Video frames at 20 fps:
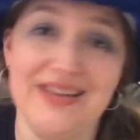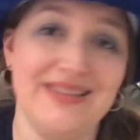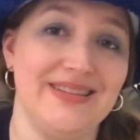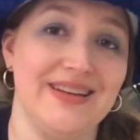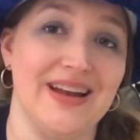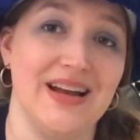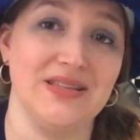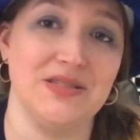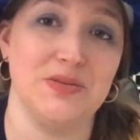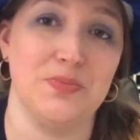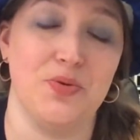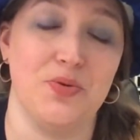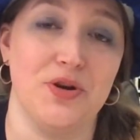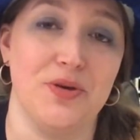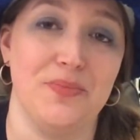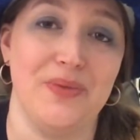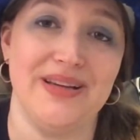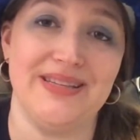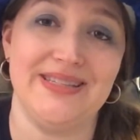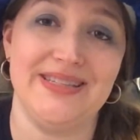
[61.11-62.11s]
It's not
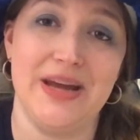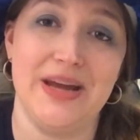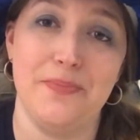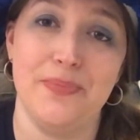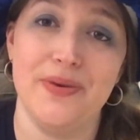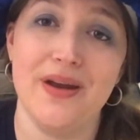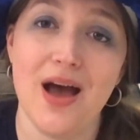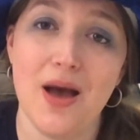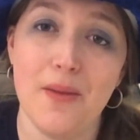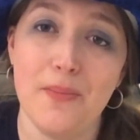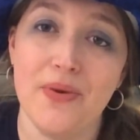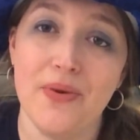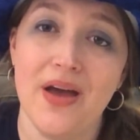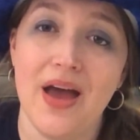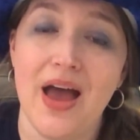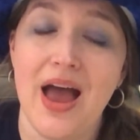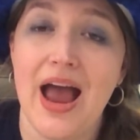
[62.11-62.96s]
supported by Stampin' Up!